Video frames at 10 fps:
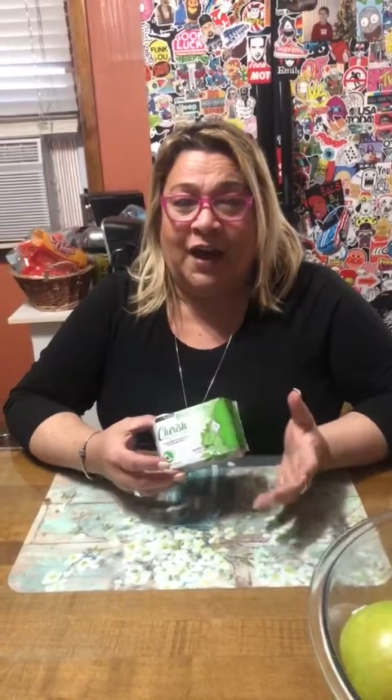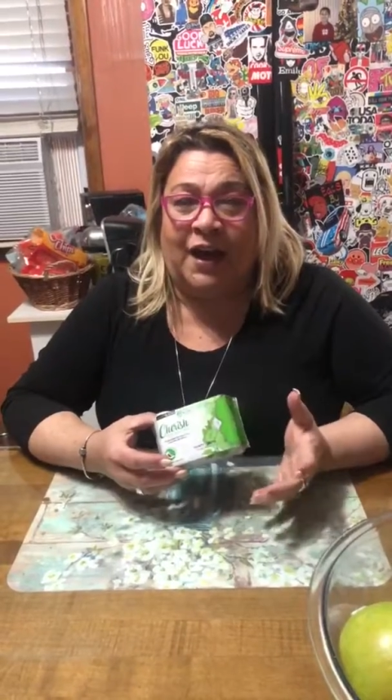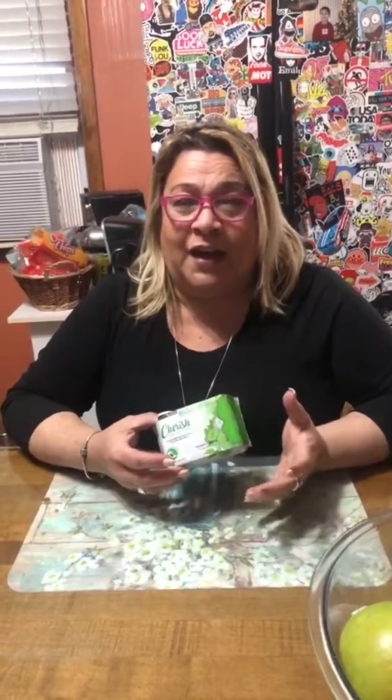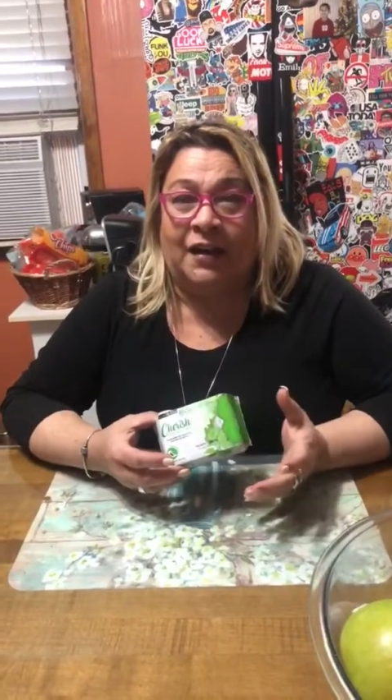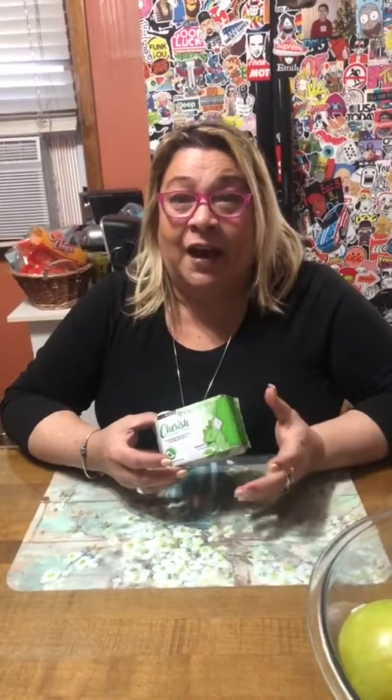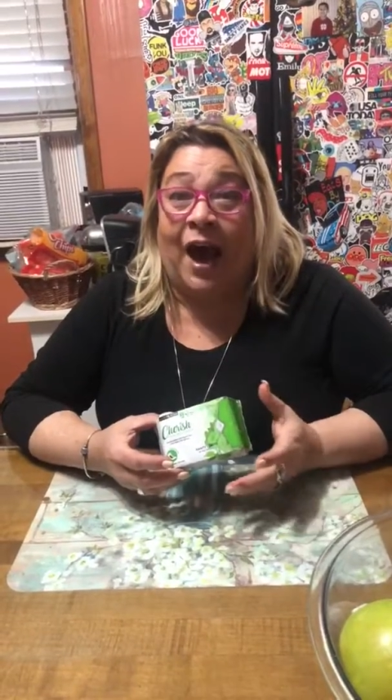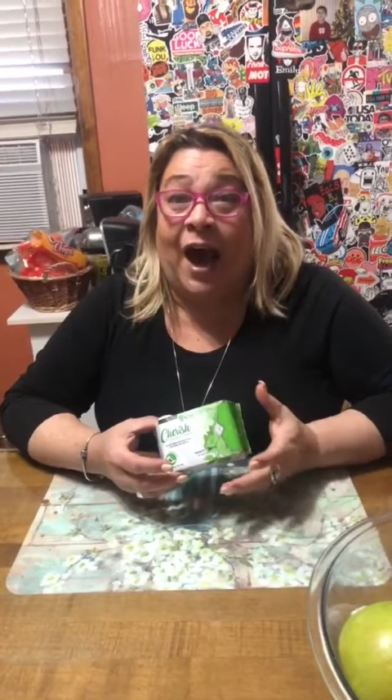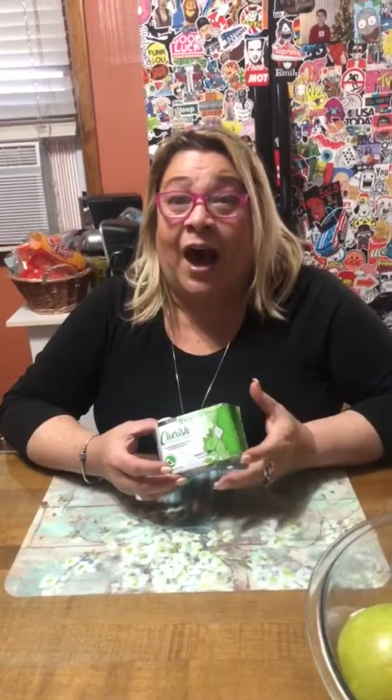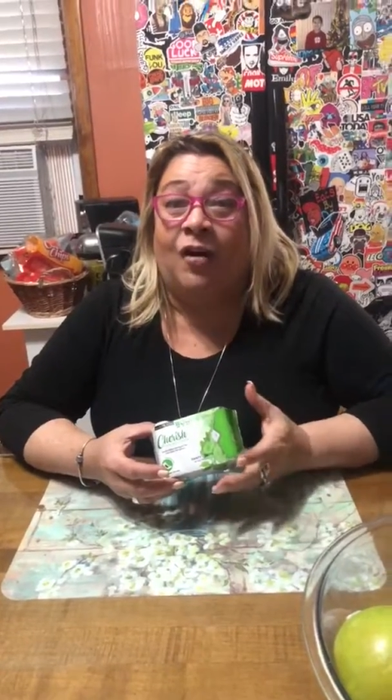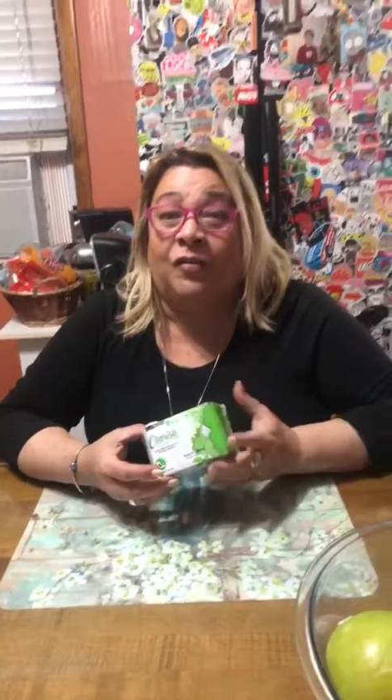and
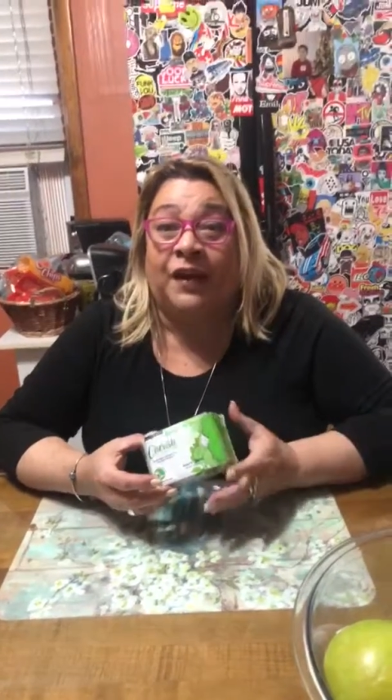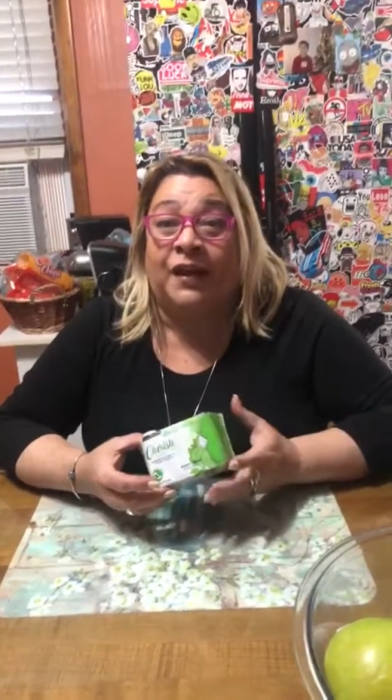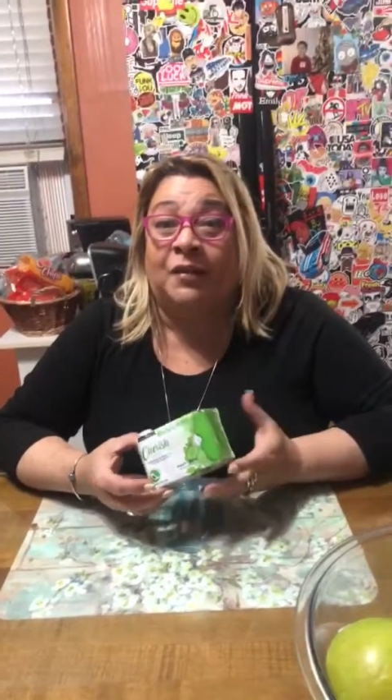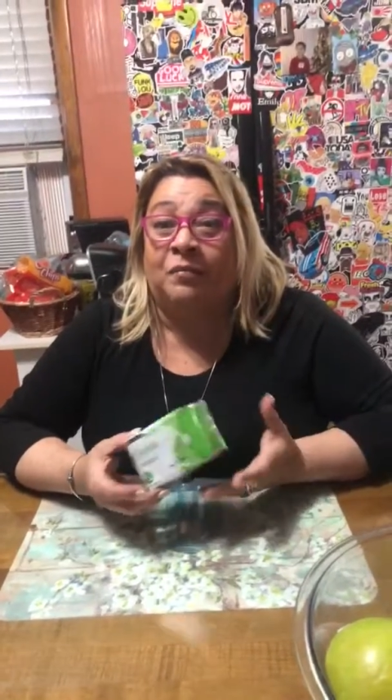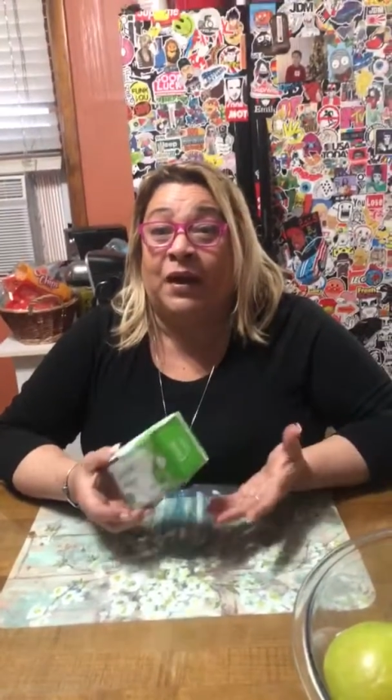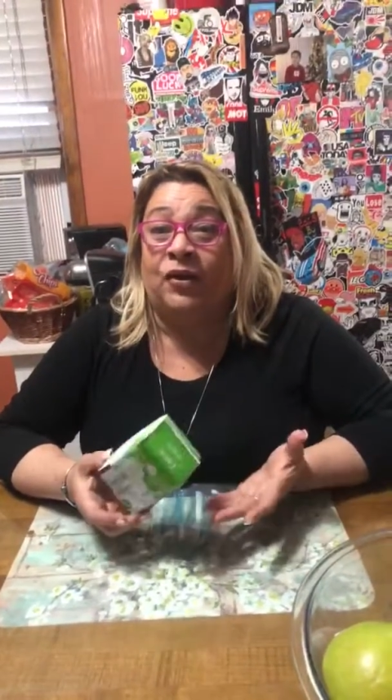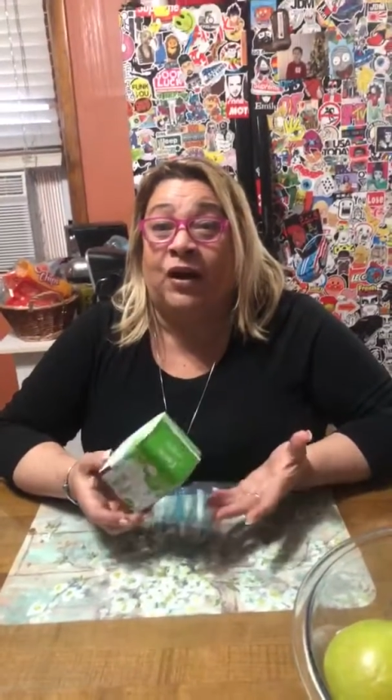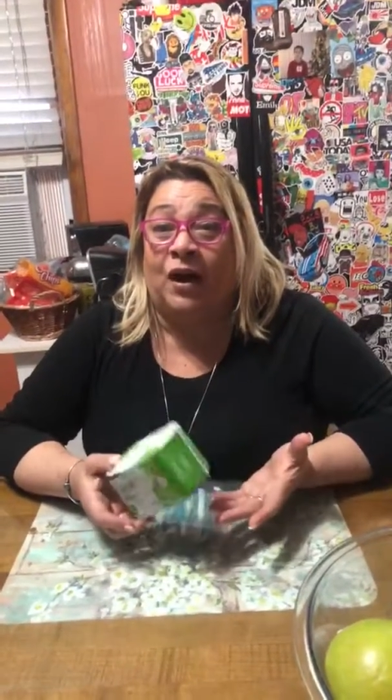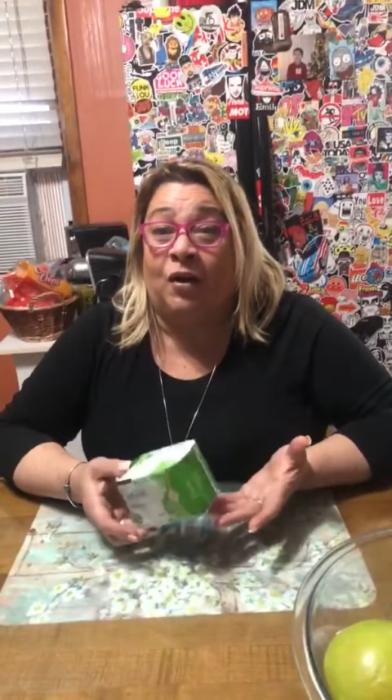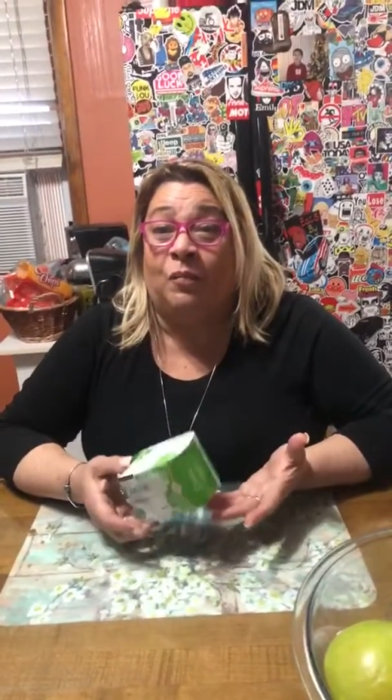how they can
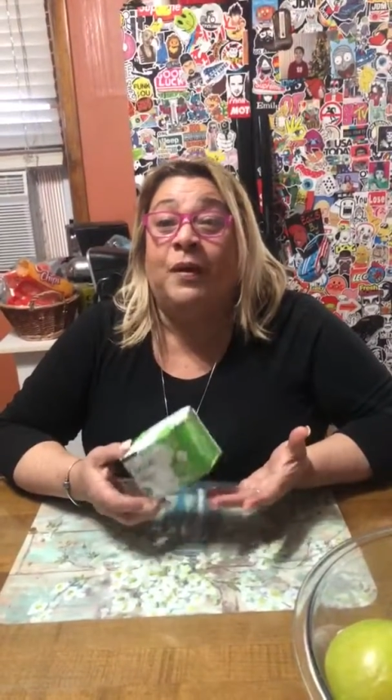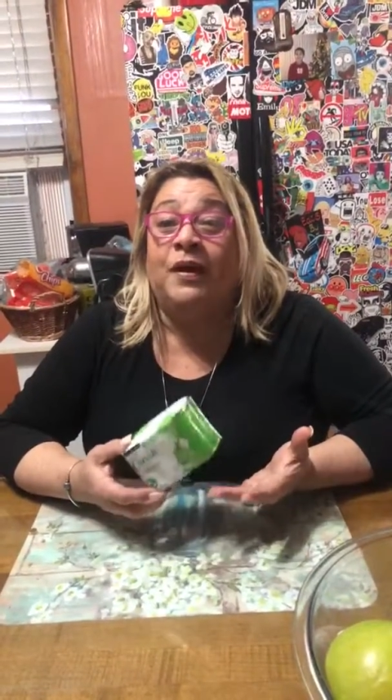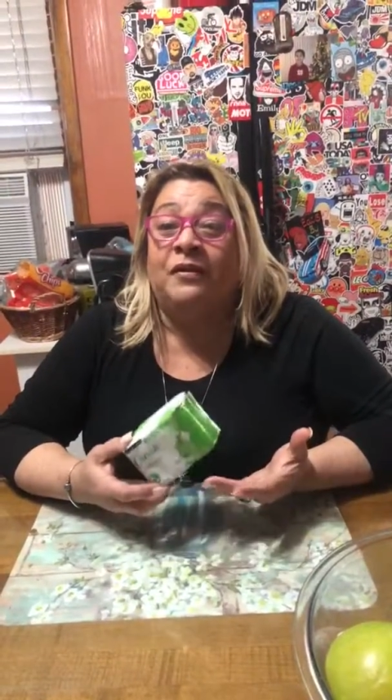better help